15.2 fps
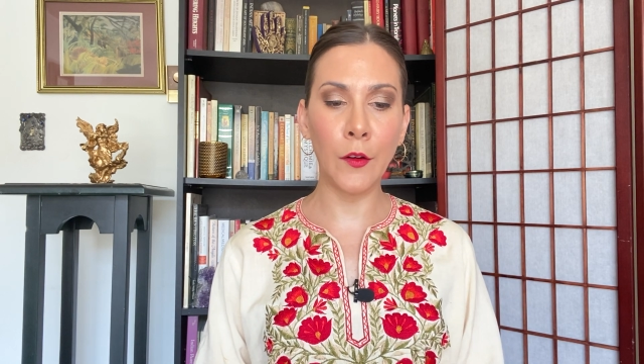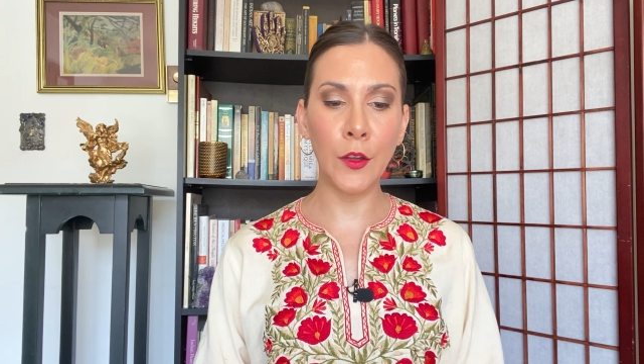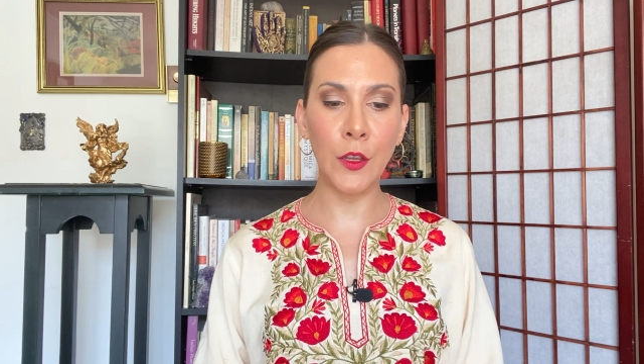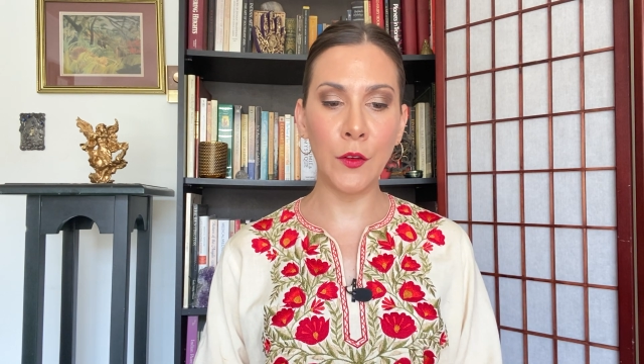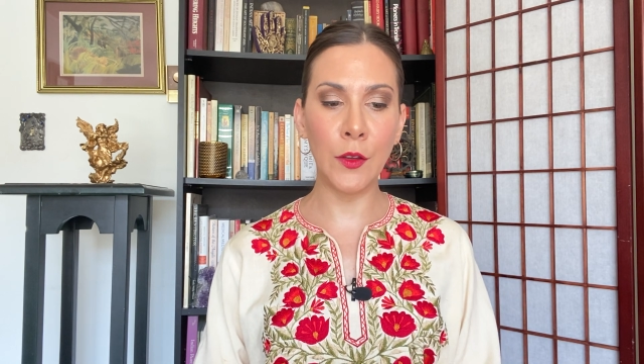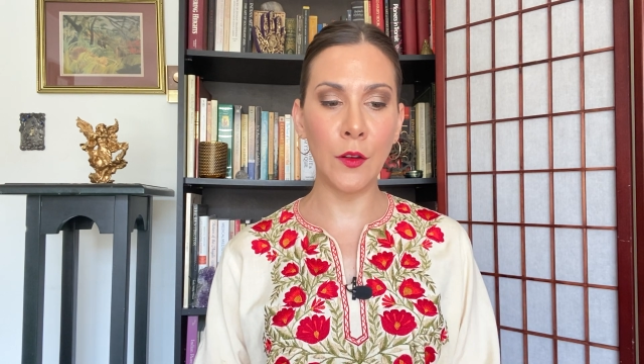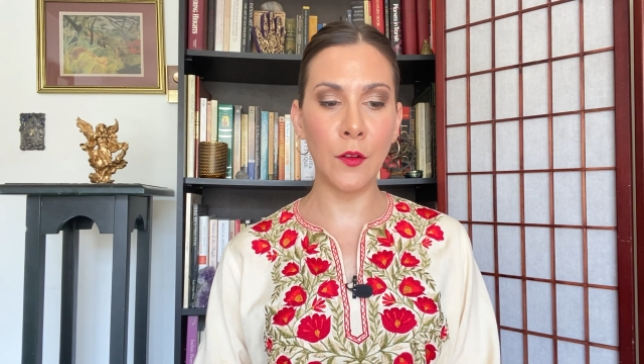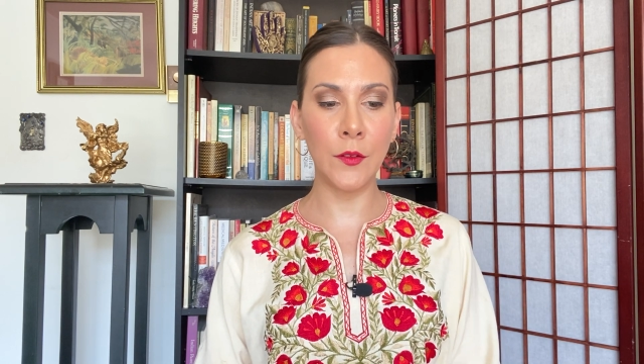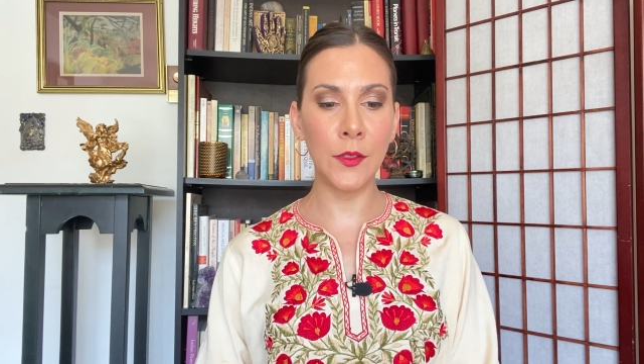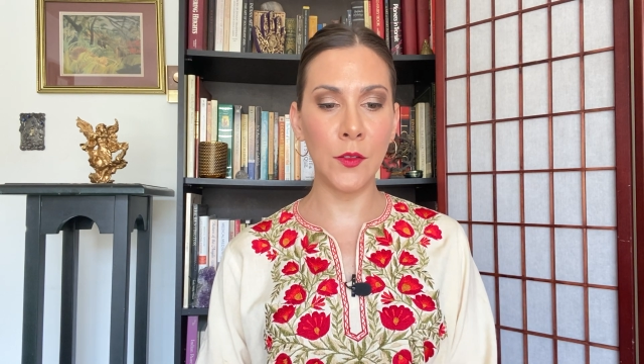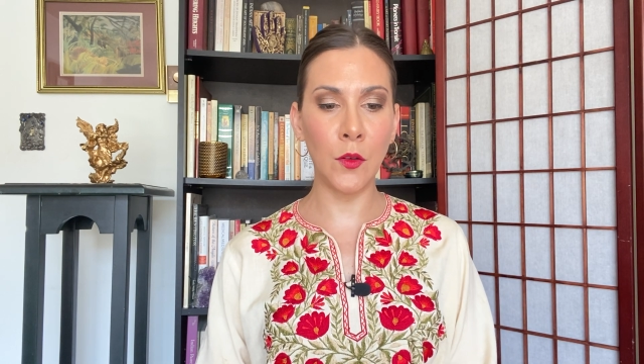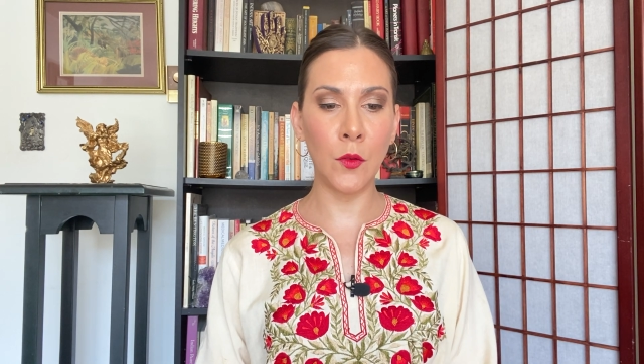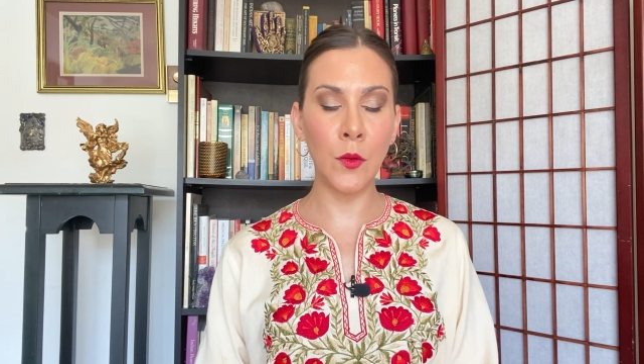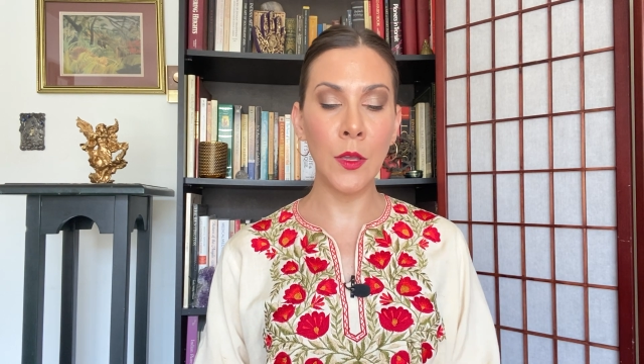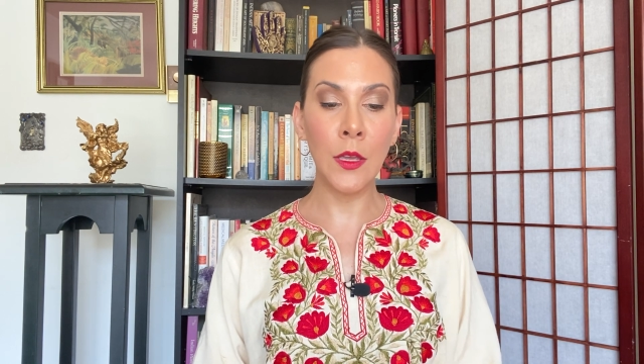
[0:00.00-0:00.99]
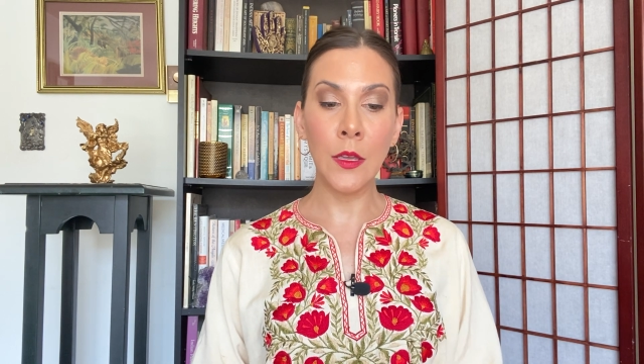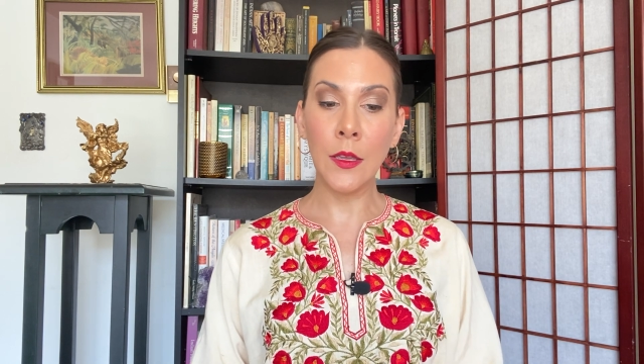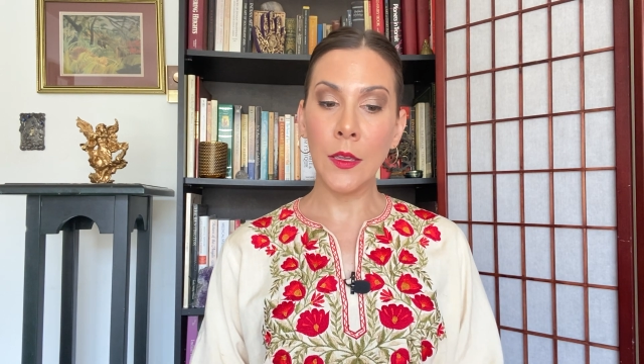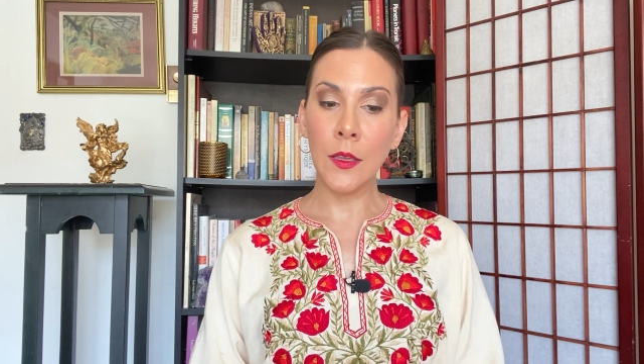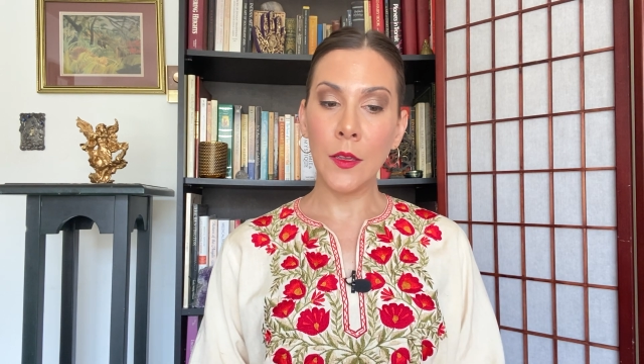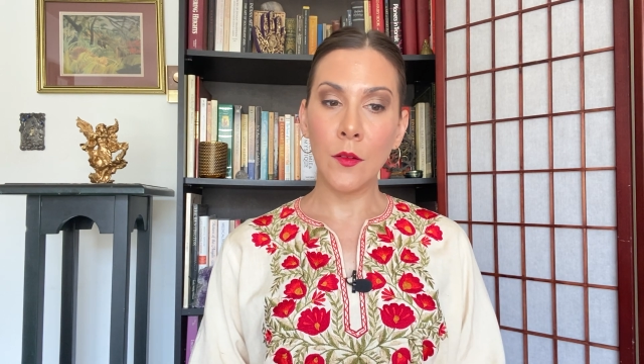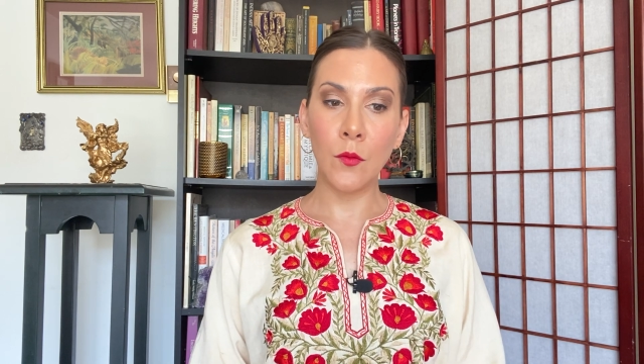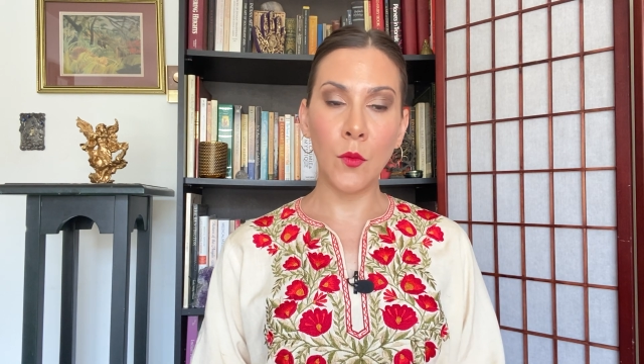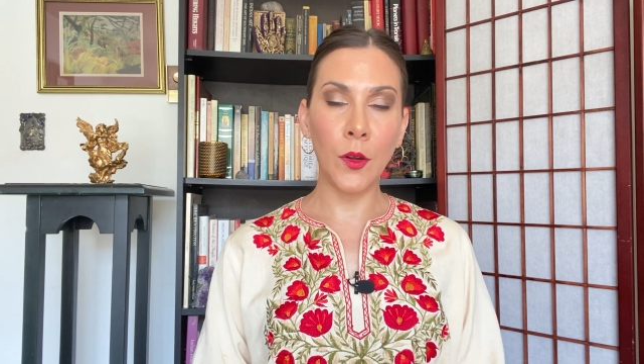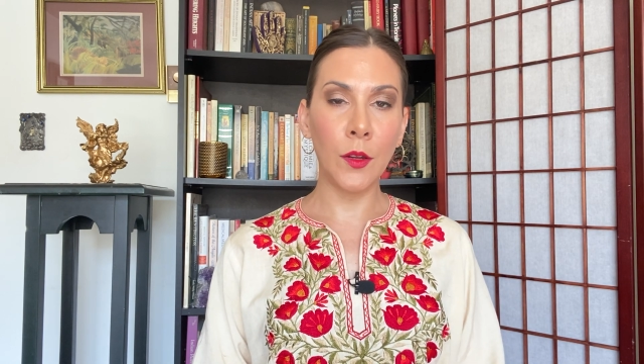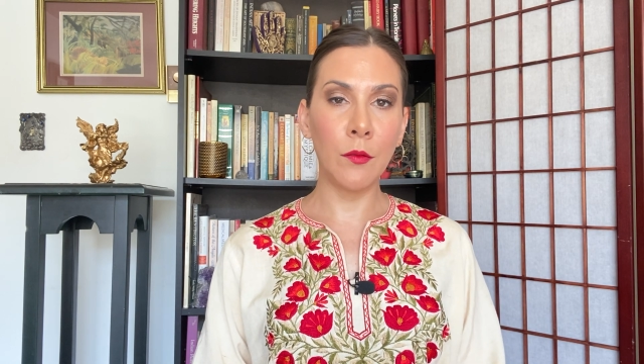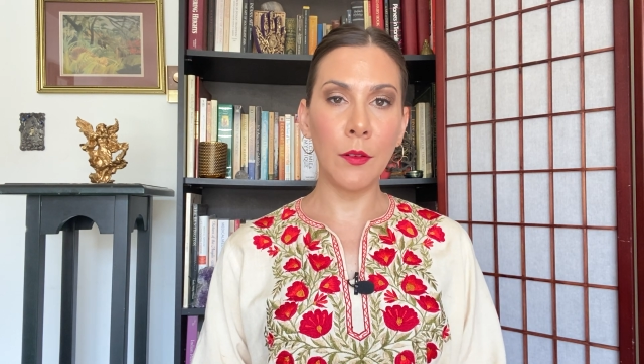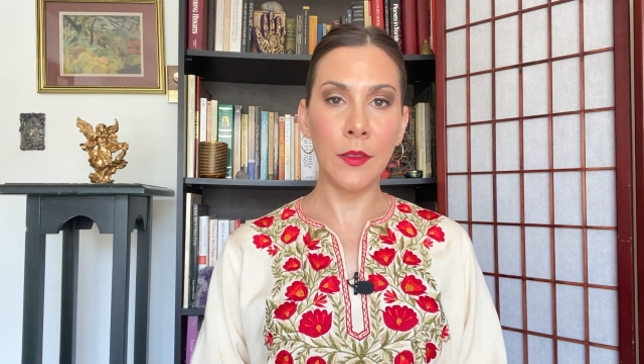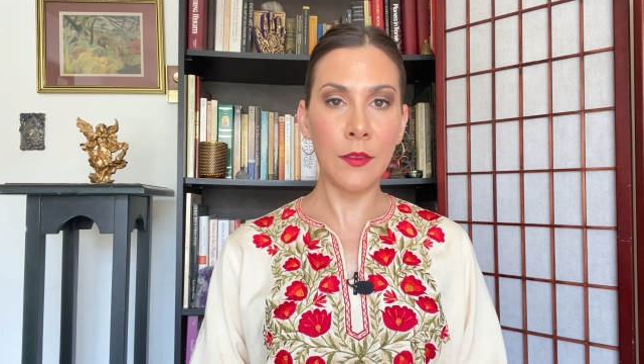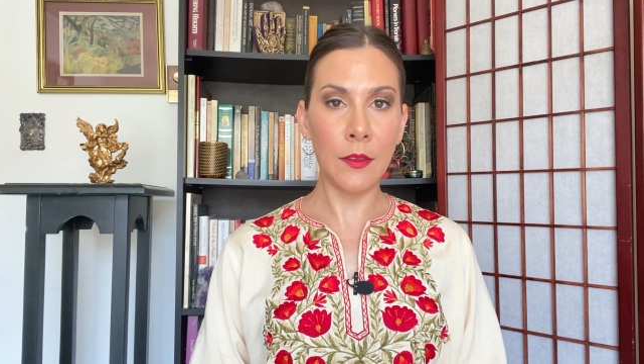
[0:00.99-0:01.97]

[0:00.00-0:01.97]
Or you can also work with